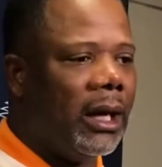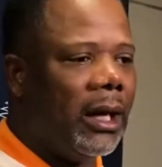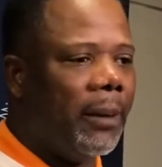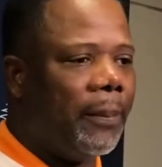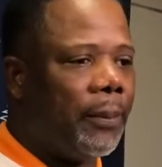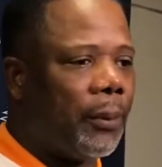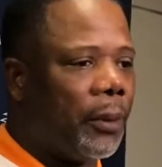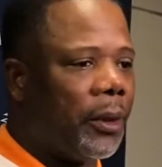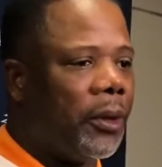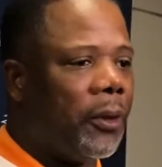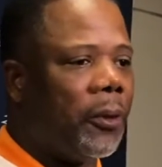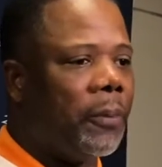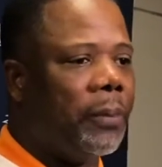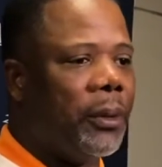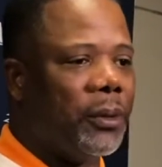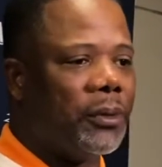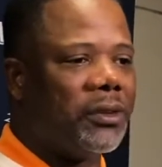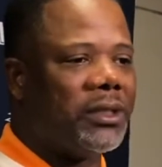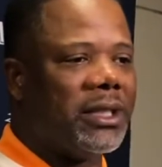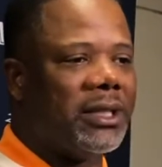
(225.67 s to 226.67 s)
pre or
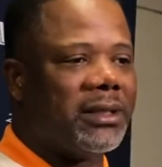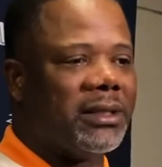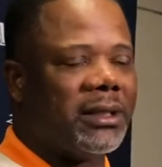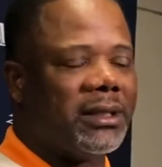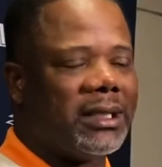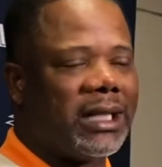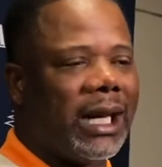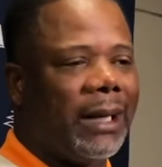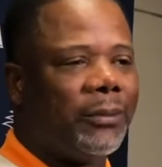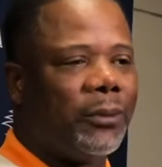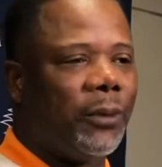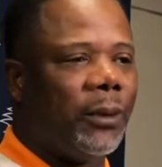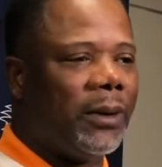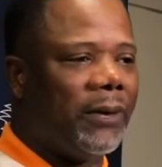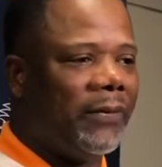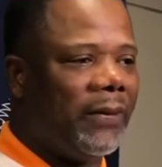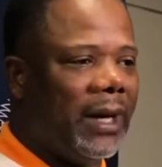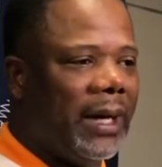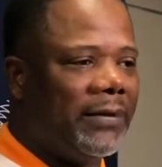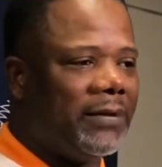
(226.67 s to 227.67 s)
postseason a top
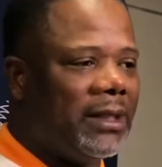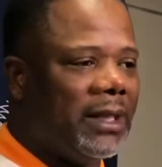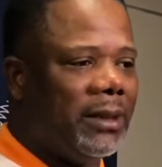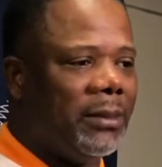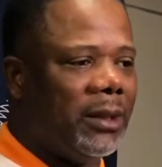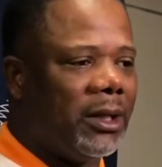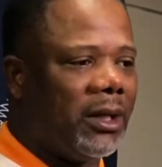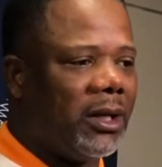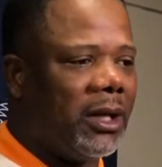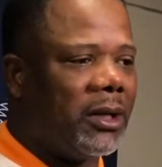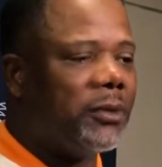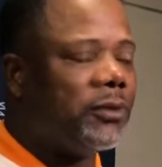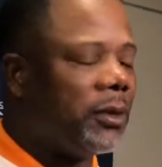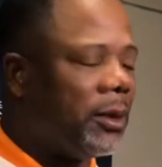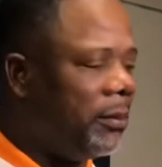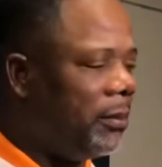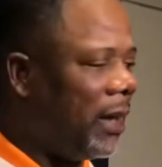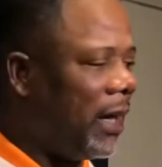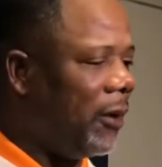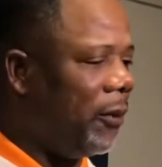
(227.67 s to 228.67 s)
25 team in the country,
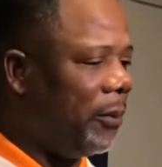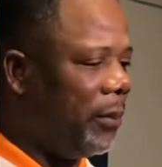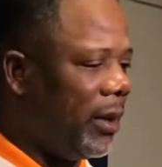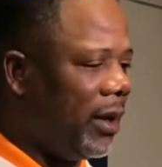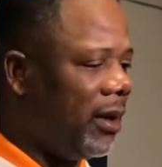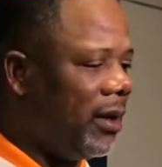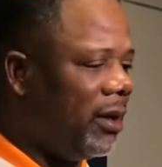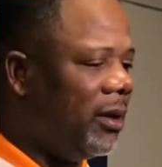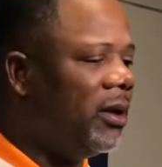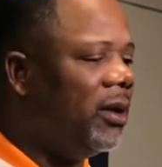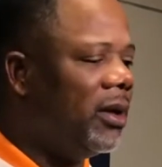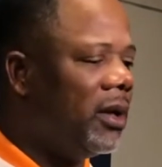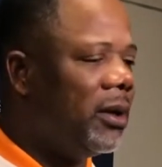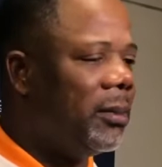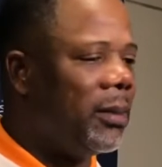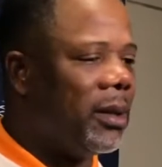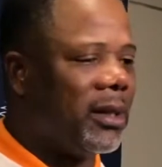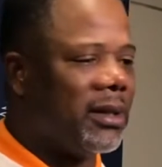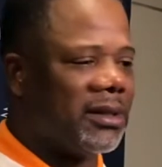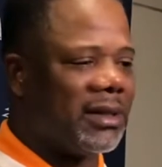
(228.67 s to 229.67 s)
in my opinion,
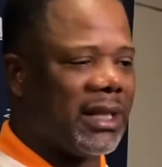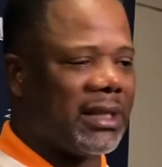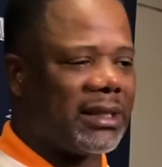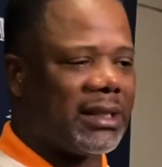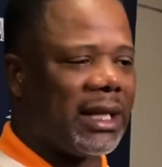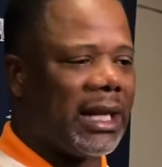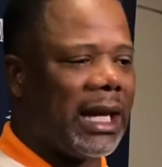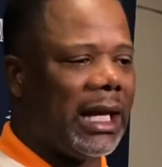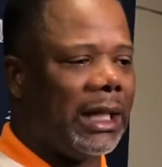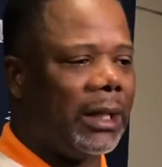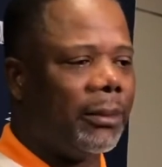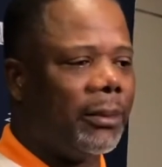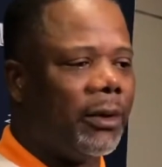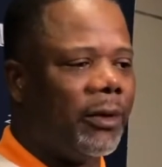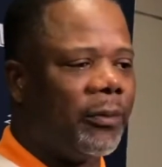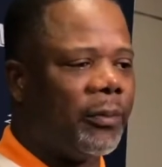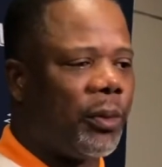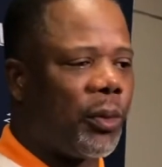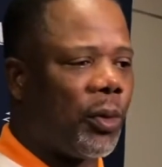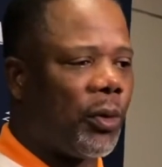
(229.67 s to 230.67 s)
because that's the caliber
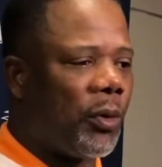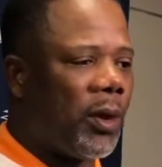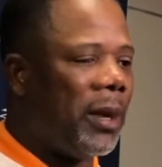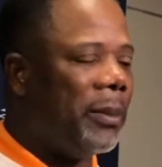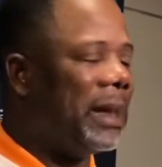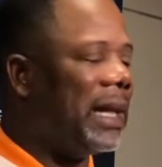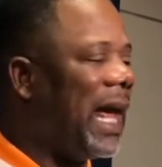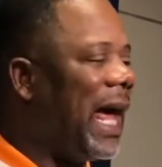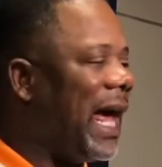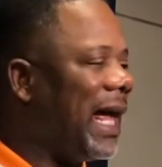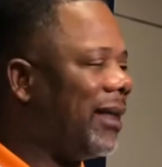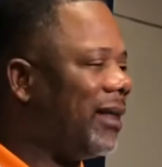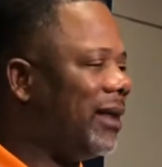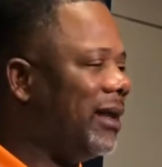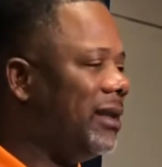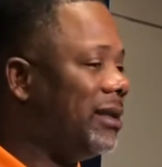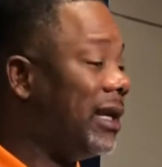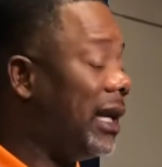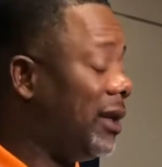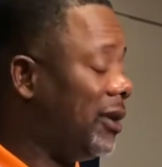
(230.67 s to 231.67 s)
of program and
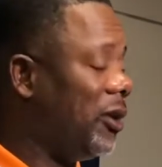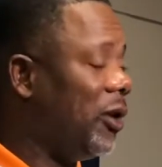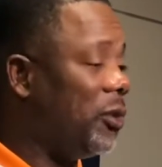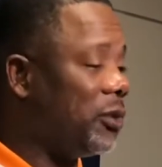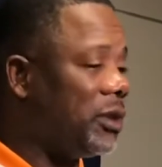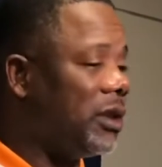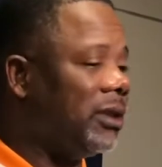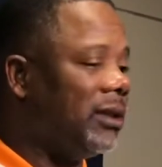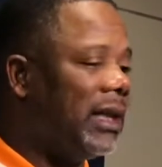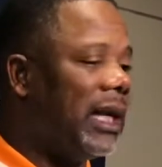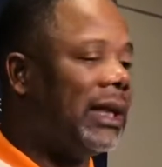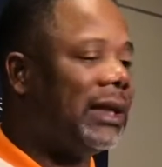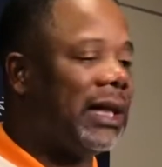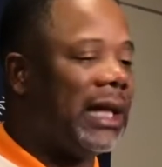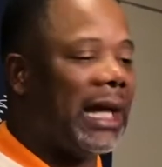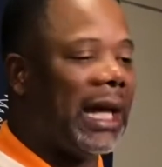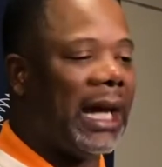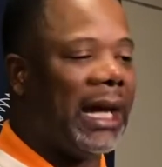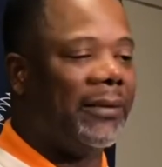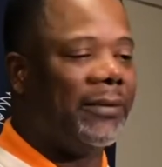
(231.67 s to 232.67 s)
athletes and coaching that
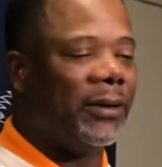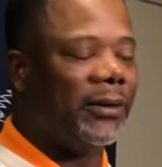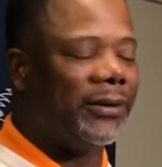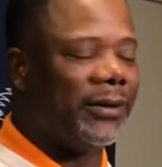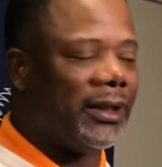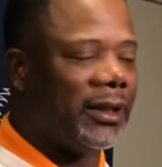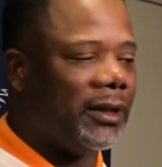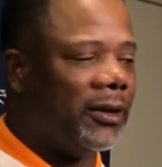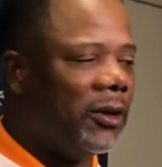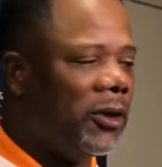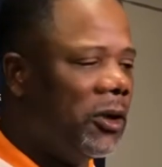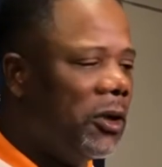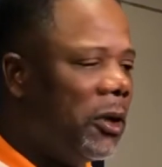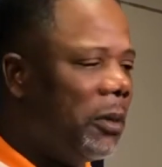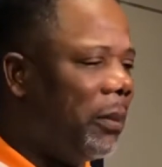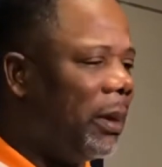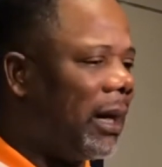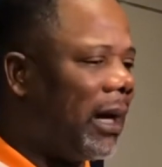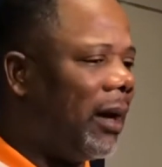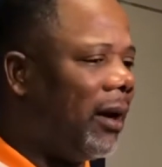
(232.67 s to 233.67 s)
they have over there.
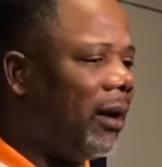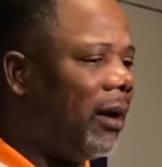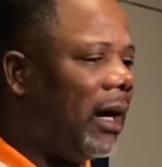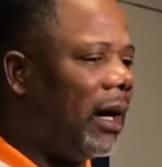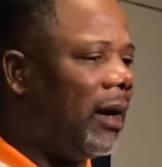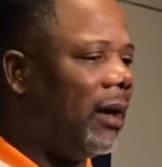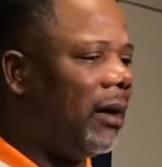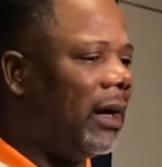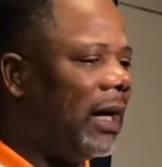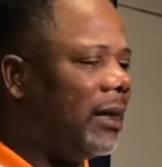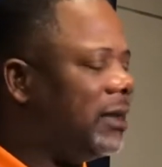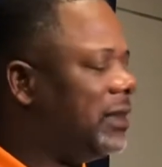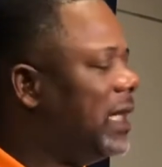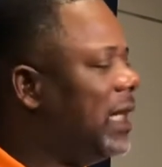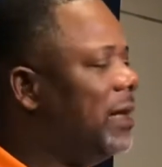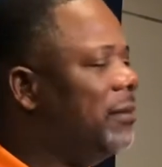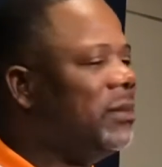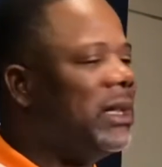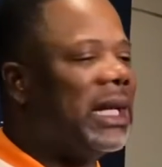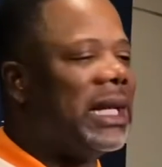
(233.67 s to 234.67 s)
But our
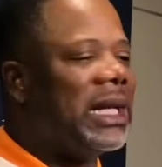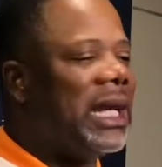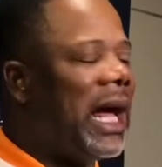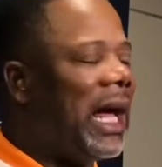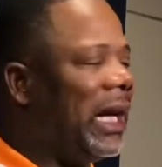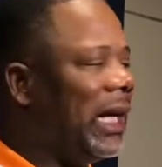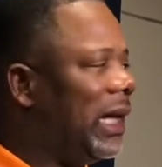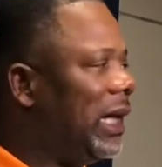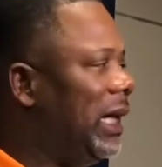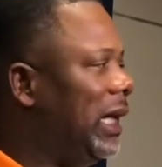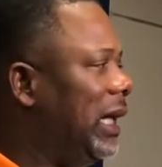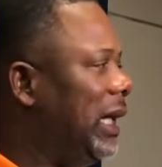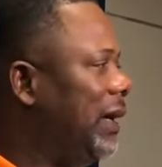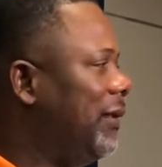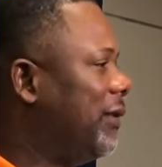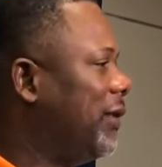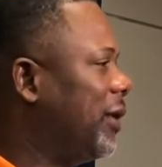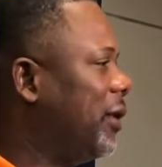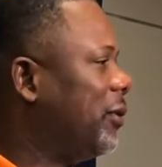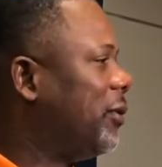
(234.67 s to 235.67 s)
team did not
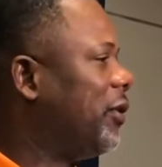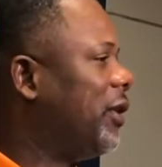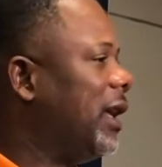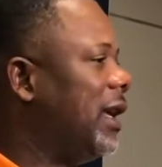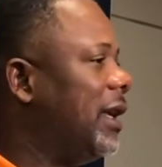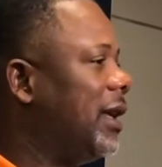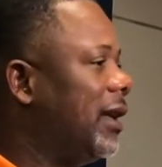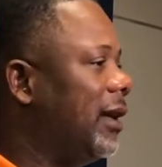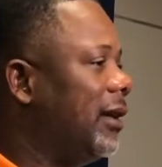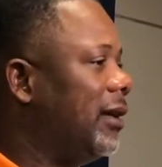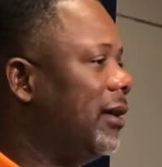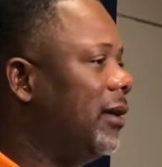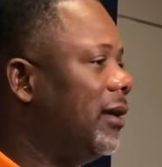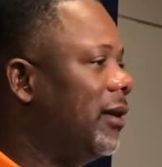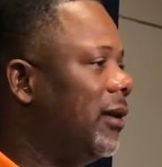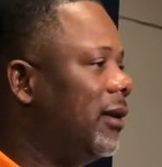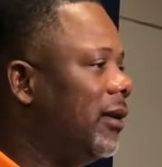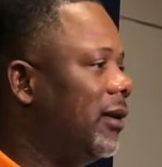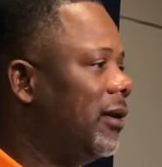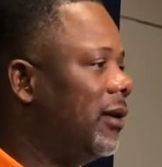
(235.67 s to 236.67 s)
leave there
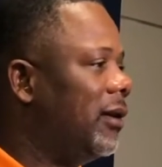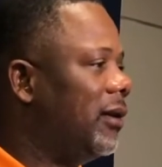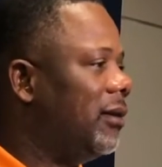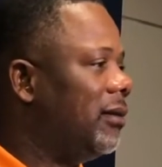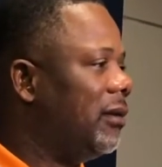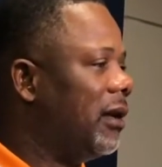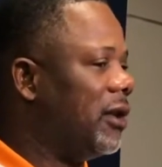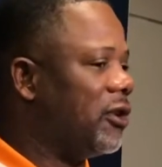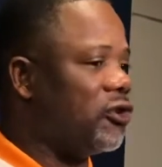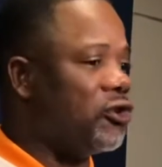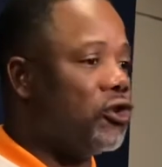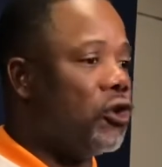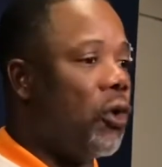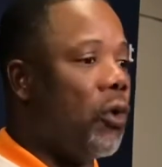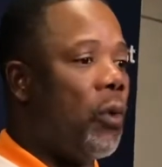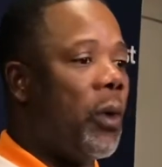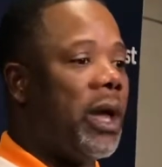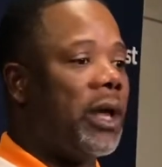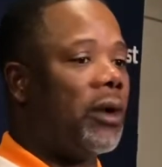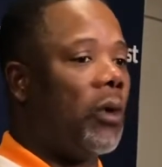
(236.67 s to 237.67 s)
thinking, it's no
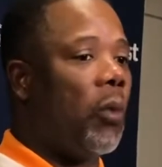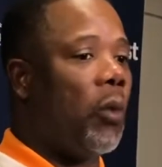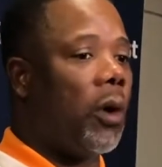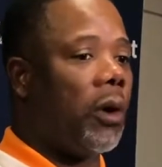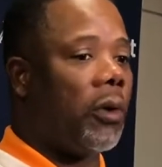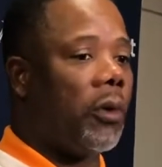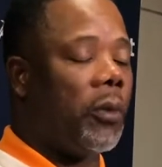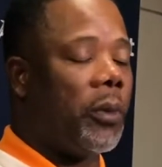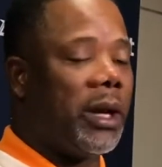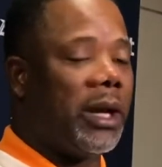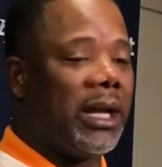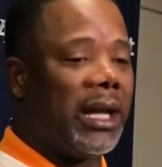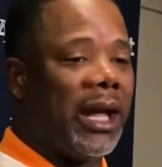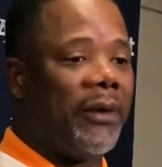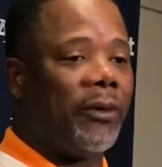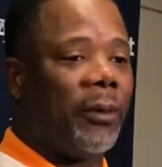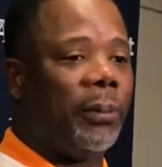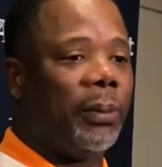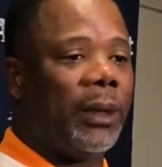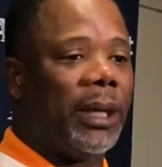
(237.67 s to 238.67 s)
way in the world we could
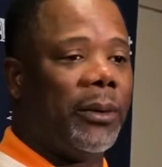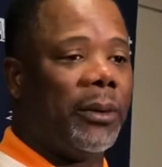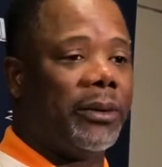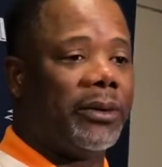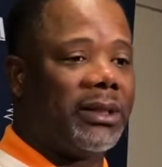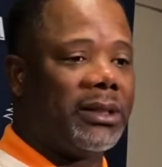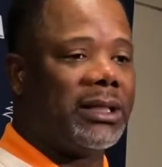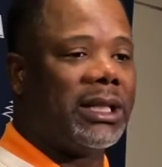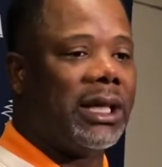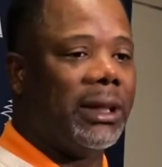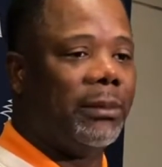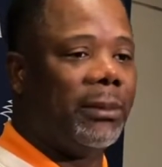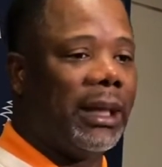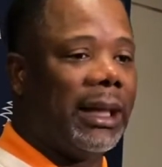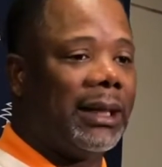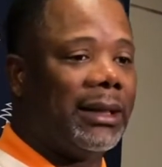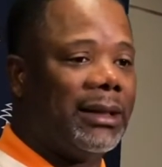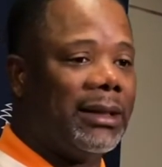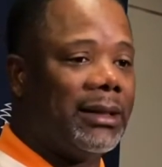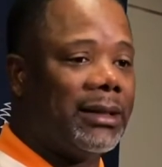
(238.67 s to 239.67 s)
ever play with a team
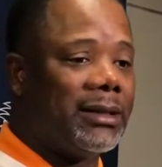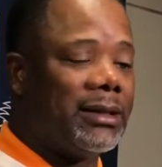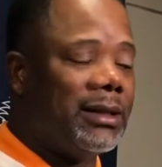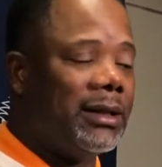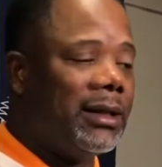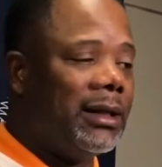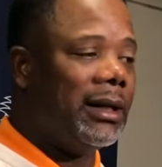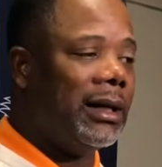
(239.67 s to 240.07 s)
like this.